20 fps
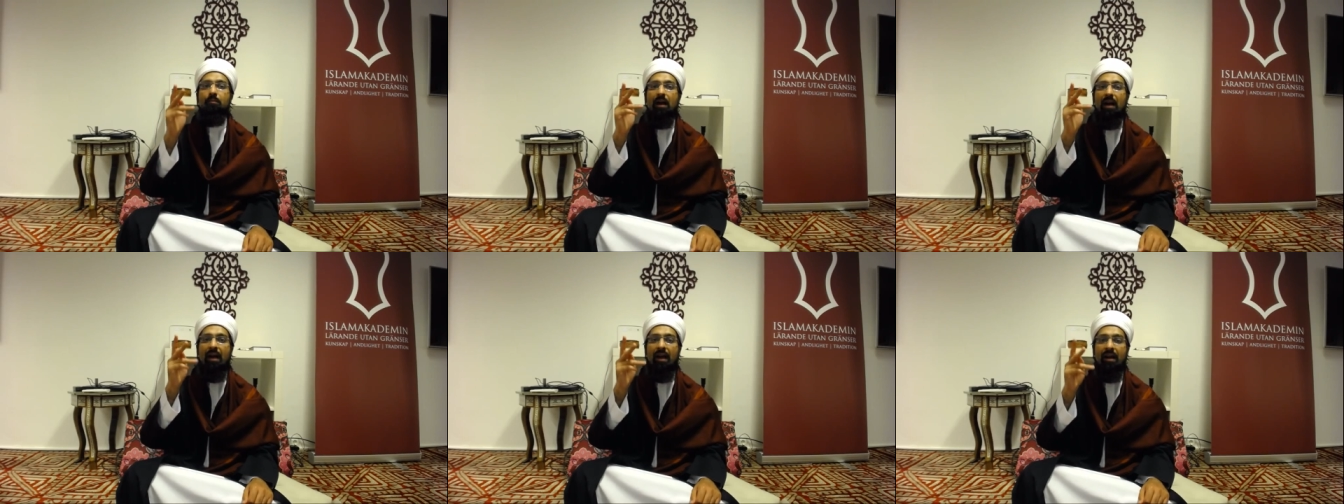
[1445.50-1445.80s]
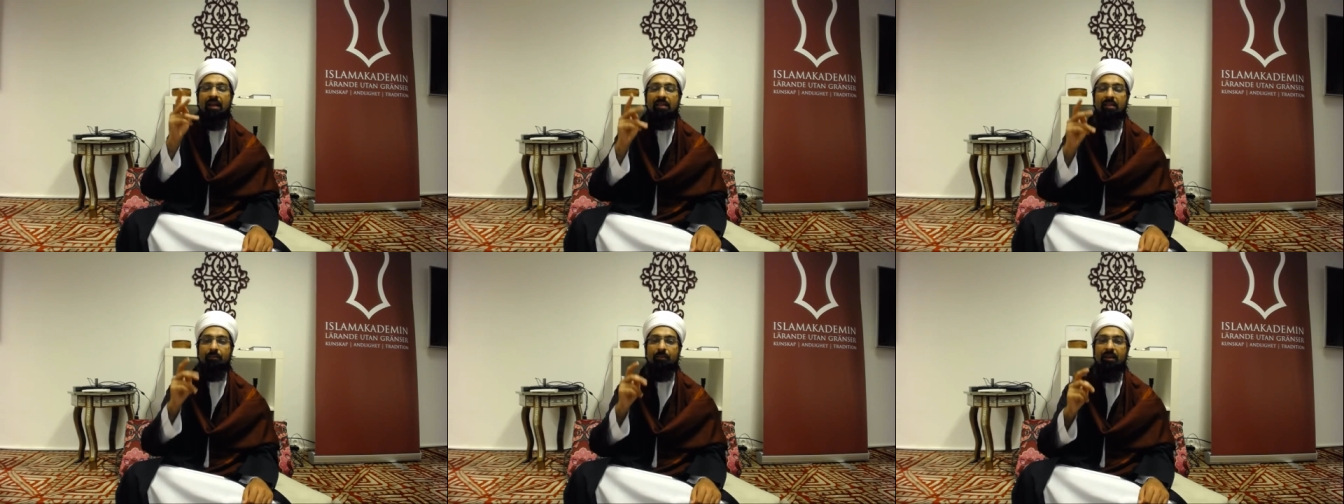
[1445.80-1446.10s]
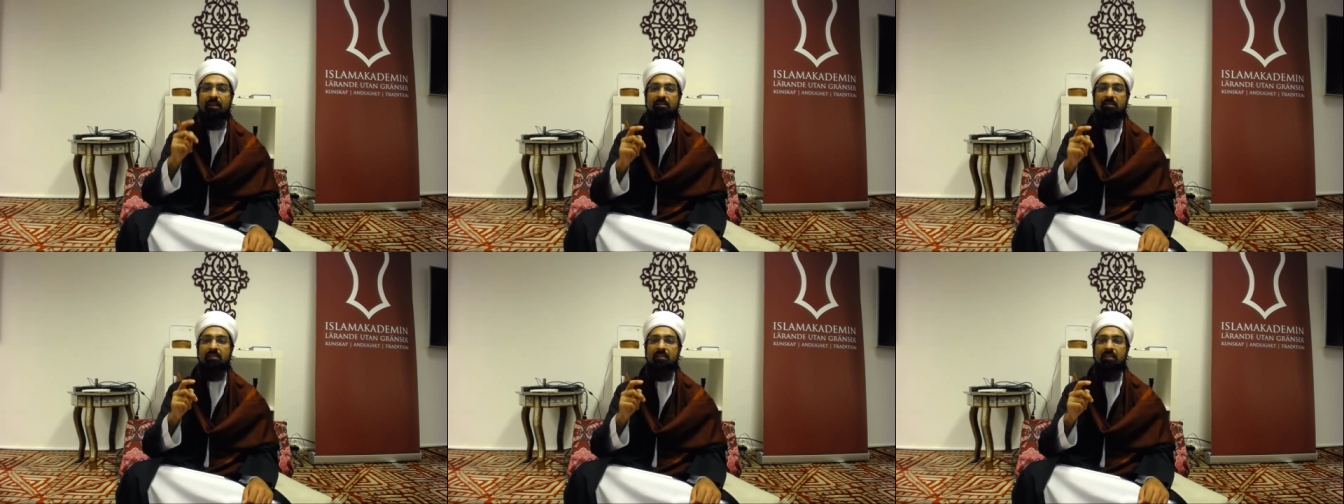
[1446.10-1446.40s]
ali
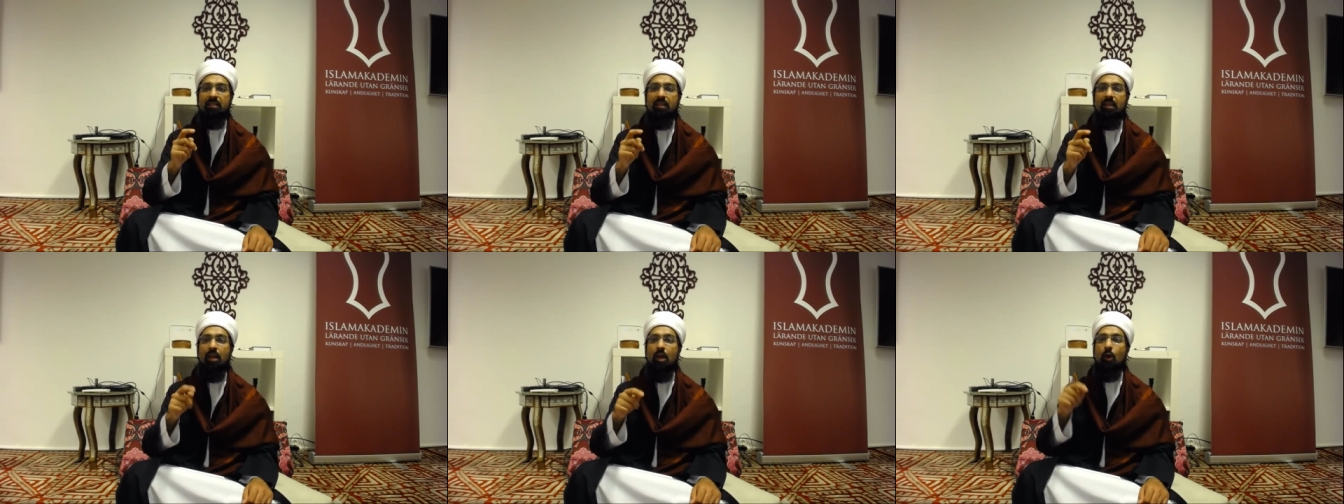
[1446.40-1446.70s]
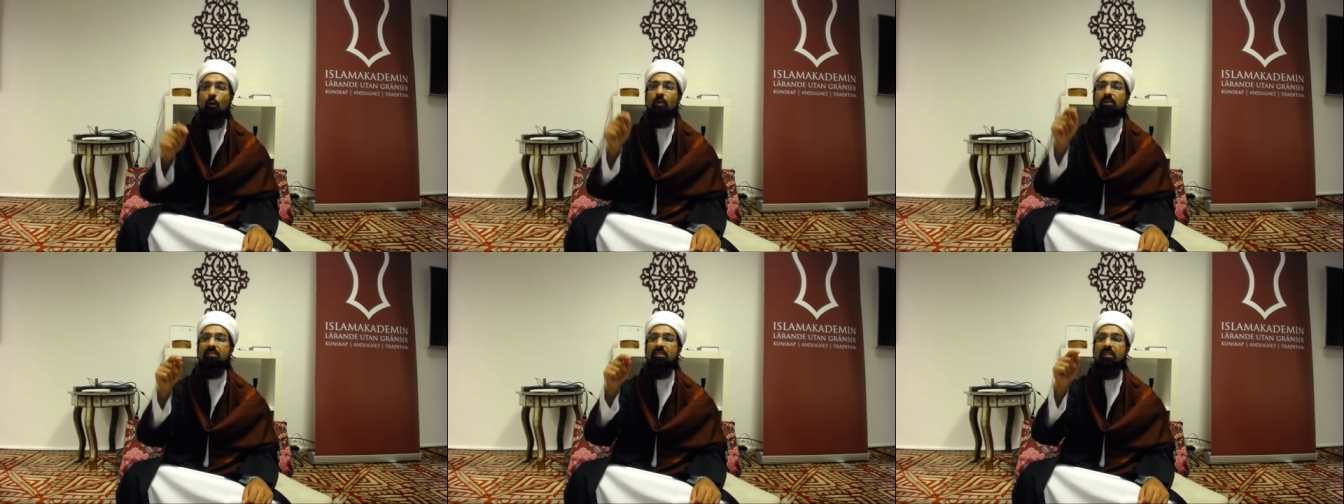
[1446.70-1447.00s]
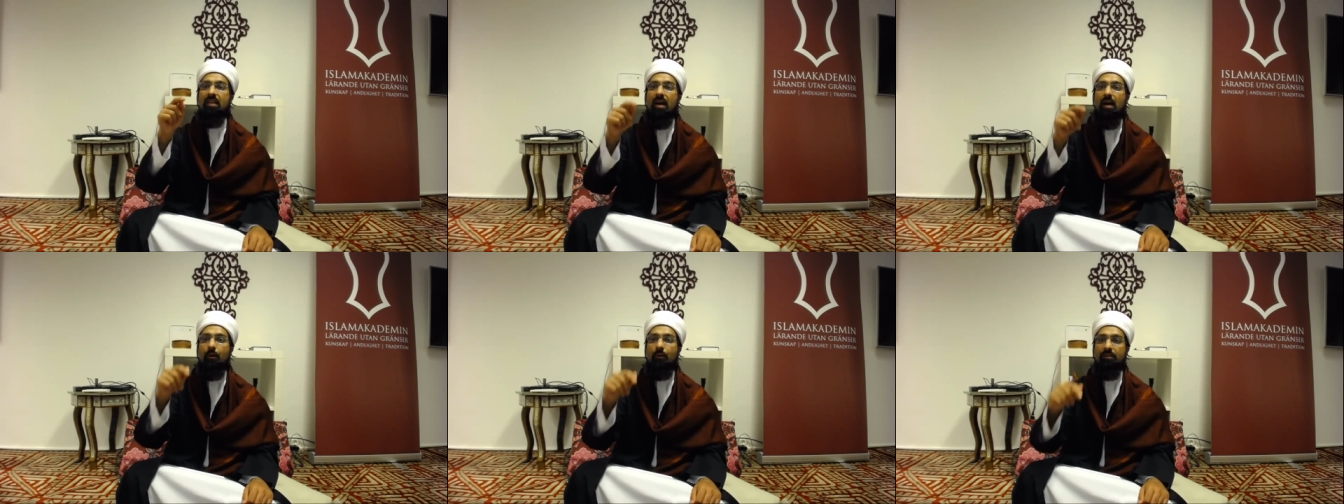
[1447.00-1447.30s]
baytihi wa
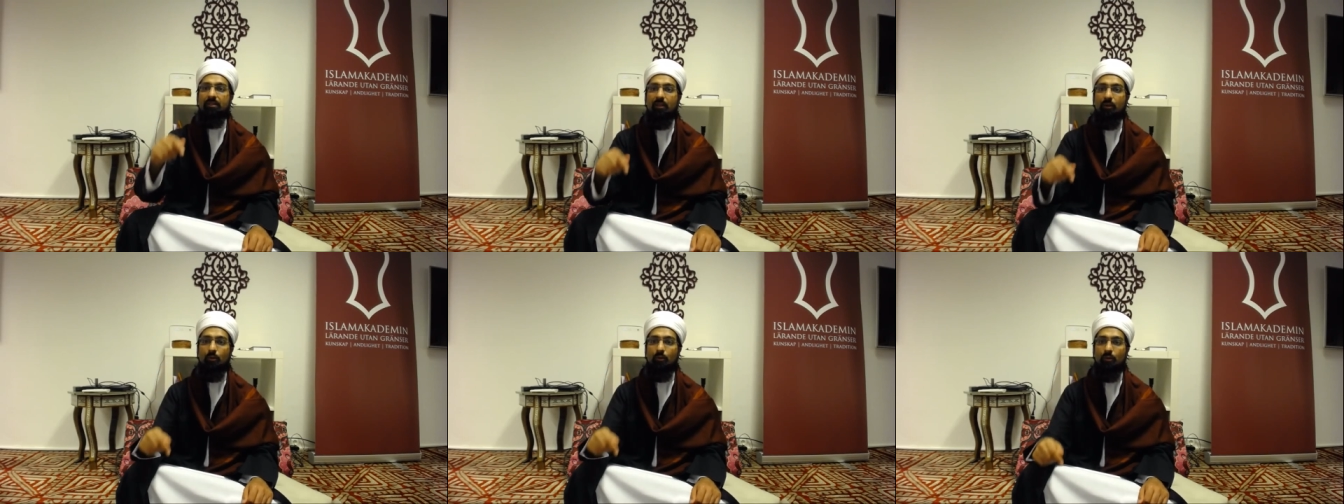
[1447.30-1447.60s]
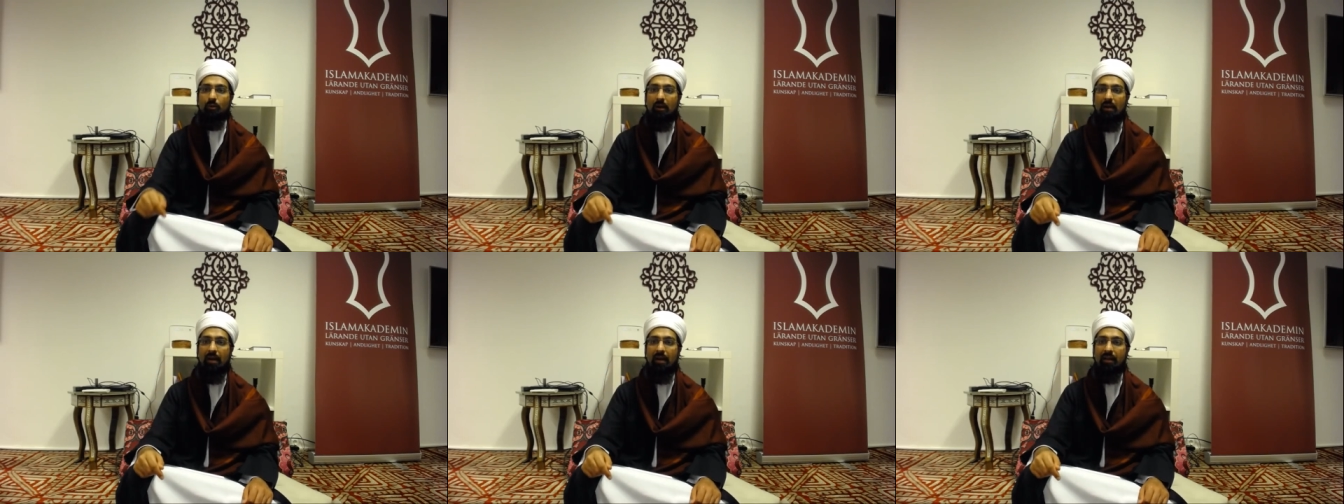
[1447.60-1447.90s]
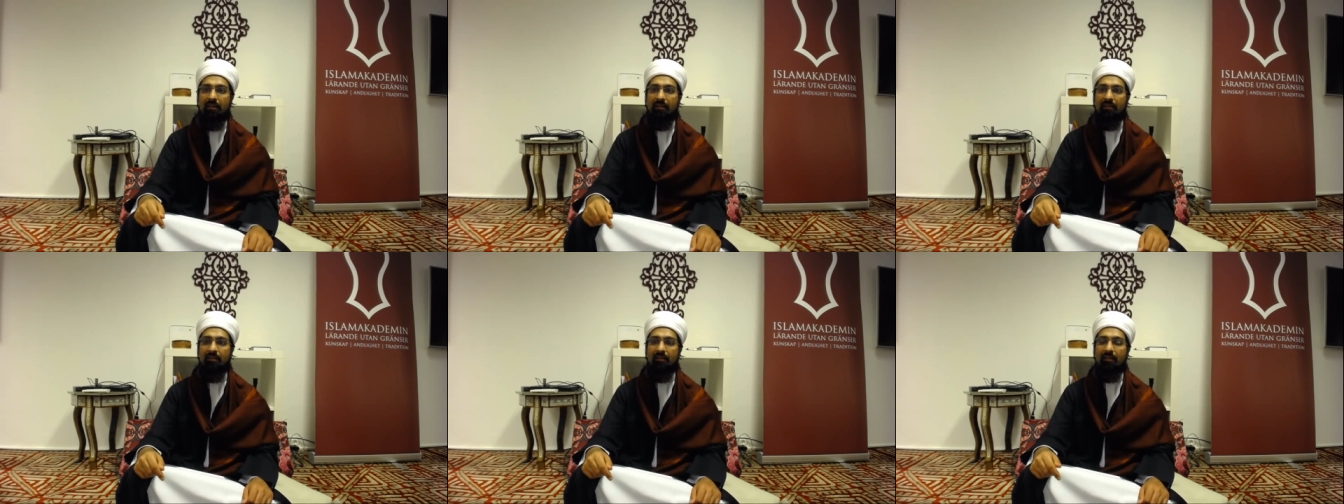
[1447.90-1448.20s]
tilawati
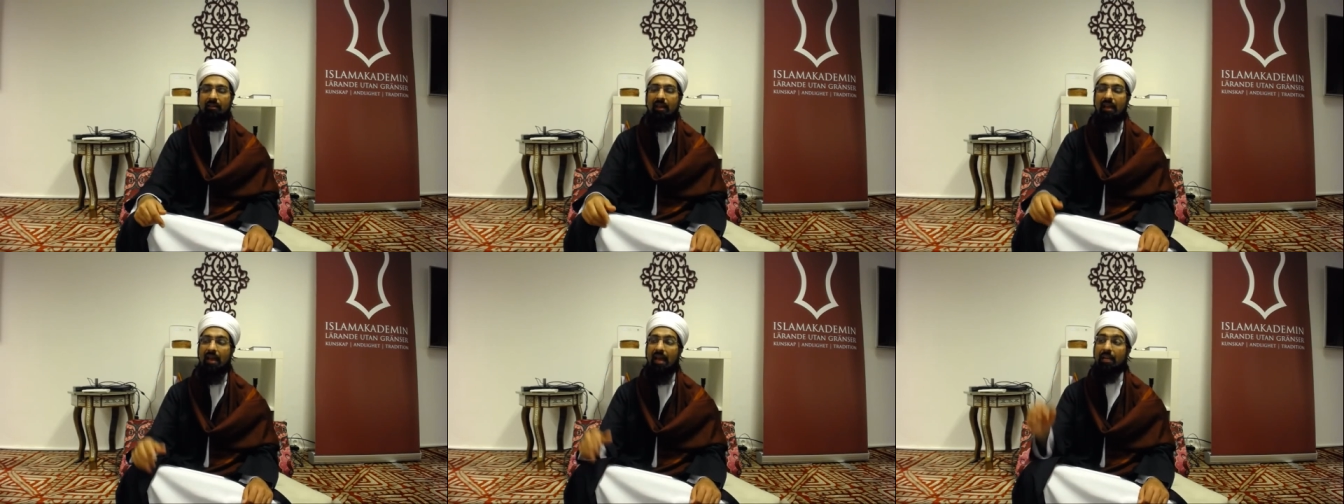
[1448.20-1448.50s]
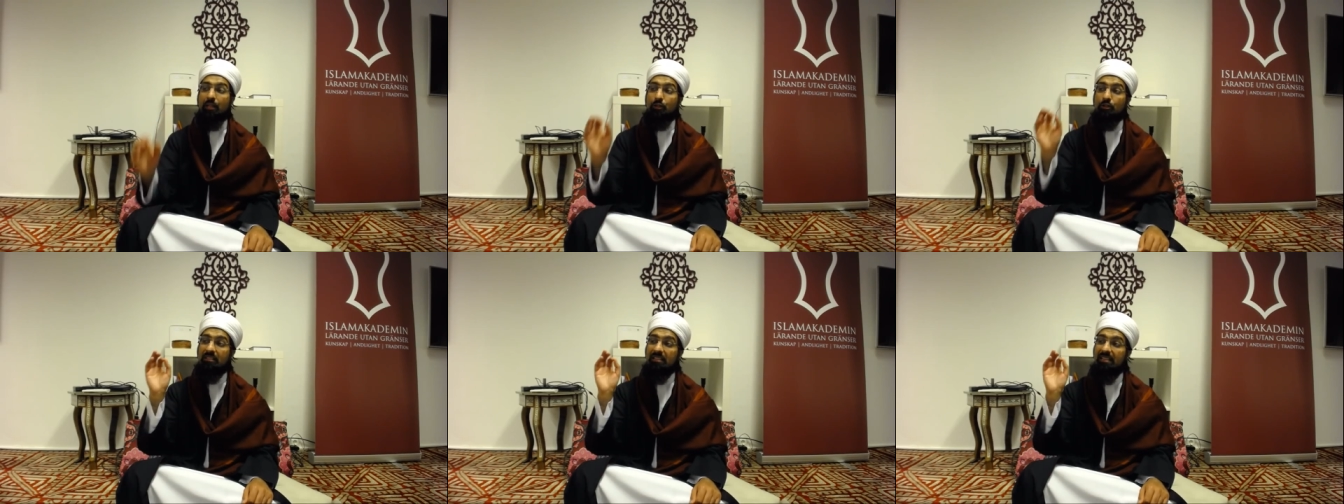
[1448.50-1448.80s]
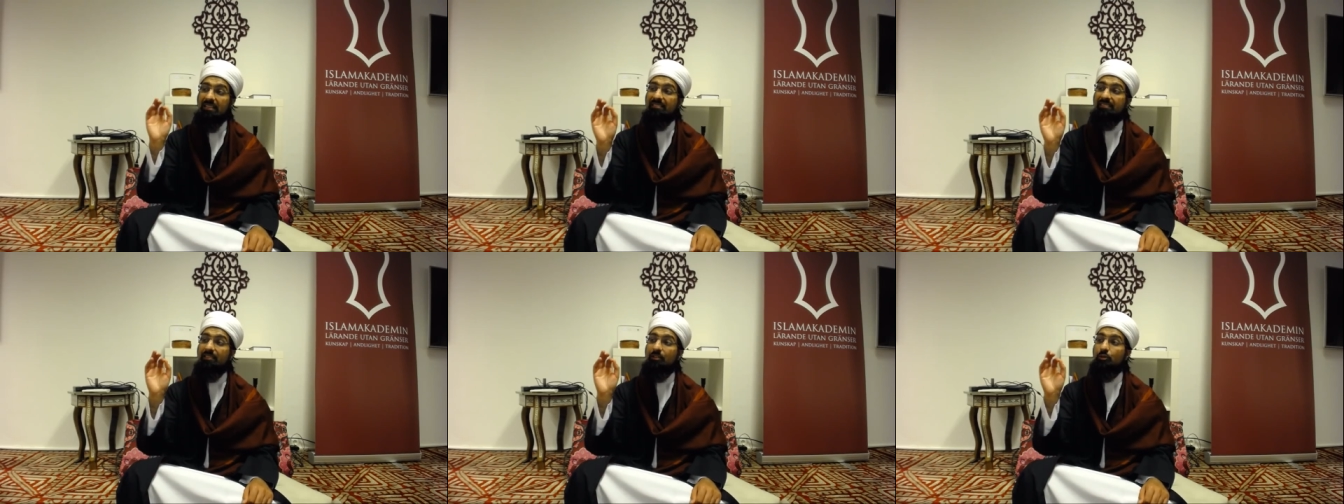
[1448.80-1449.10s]
al-Quran. And just
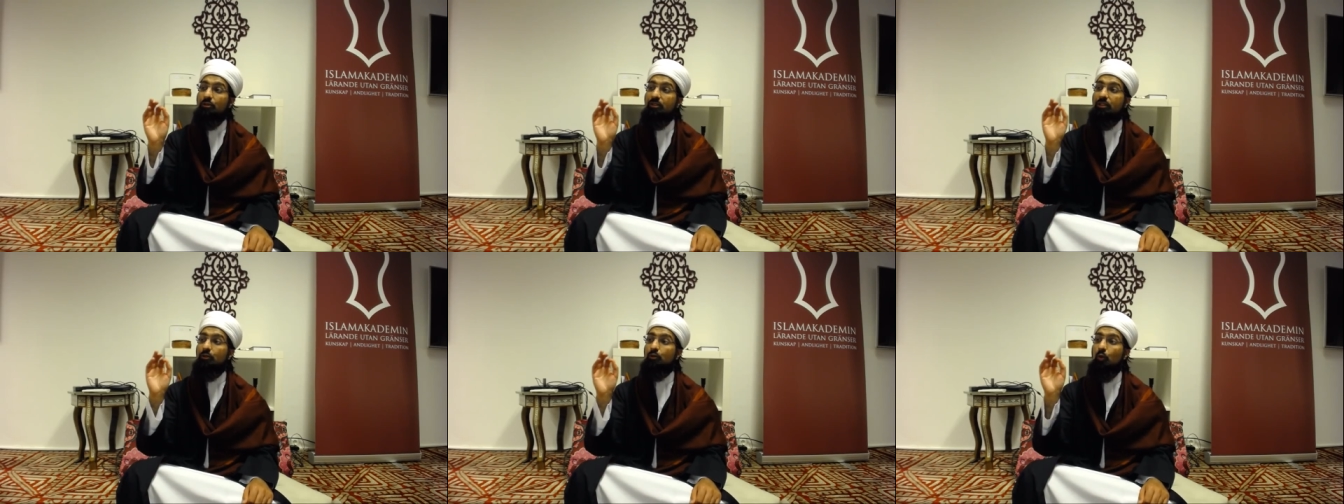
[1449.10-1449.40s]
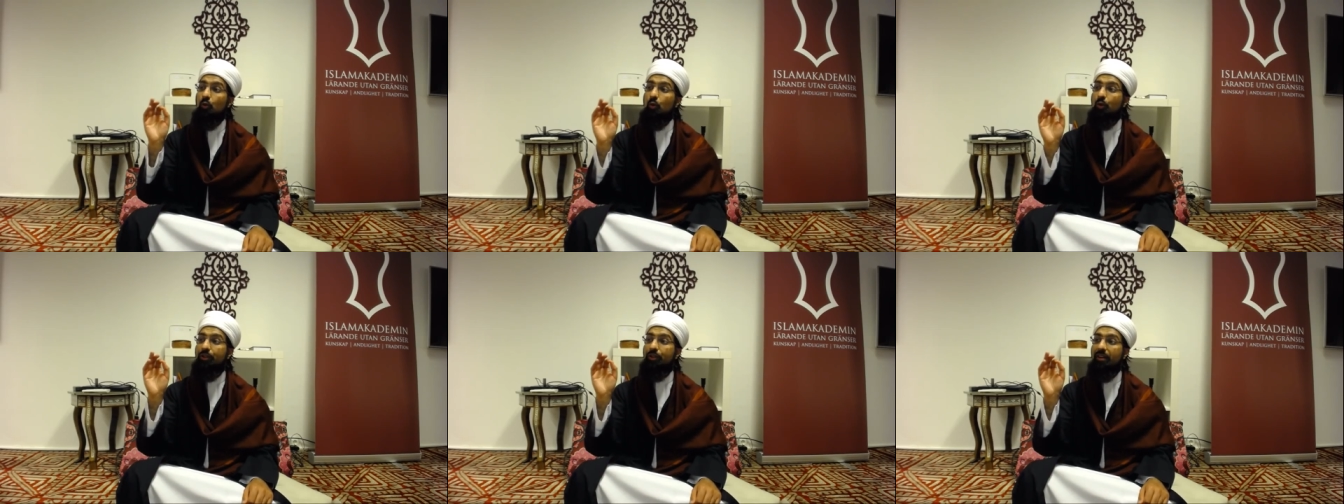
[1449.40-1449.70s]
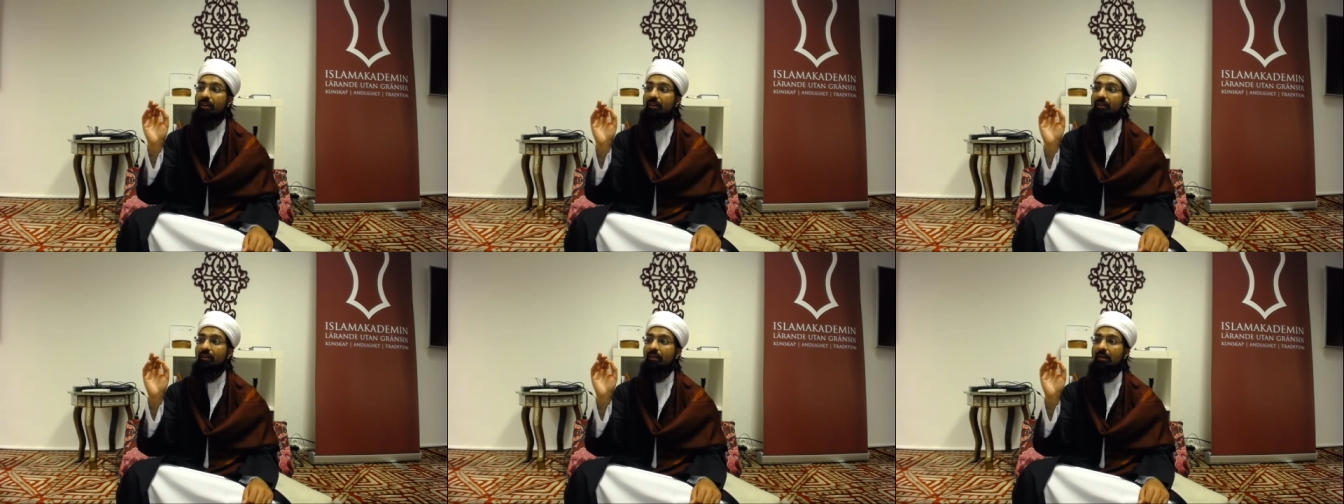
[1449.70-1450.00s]
listen to this order.